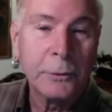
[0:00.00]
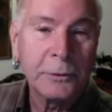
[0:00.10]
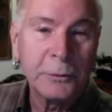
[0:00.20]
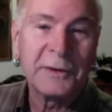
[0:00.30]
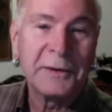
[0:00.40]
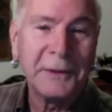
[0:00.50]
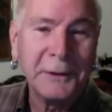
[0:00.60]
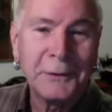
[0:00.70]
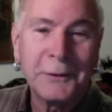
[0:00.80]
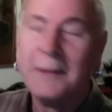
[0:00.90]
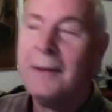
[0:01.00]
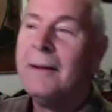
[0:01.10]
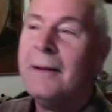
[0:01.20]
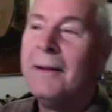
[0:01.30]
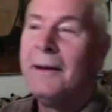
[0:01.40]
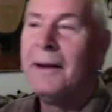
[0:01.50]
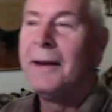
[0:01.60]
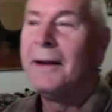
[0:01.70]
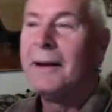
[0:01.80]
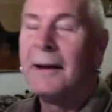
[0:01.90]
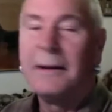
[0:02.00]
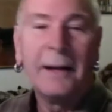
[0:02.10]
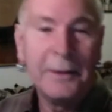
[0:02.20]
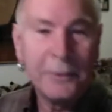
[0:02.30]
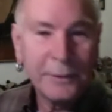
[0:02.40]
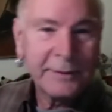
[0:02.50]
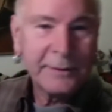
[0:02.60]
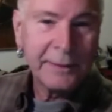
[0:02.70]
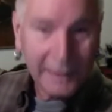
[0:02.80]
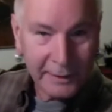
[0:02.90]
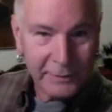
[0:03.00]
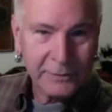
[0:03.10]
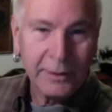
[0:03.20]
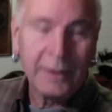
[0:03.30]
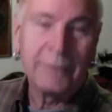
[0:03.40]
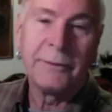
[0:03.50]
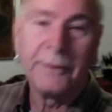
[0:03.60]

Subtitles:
She was a teacher, and I noticed how the kids just loved her.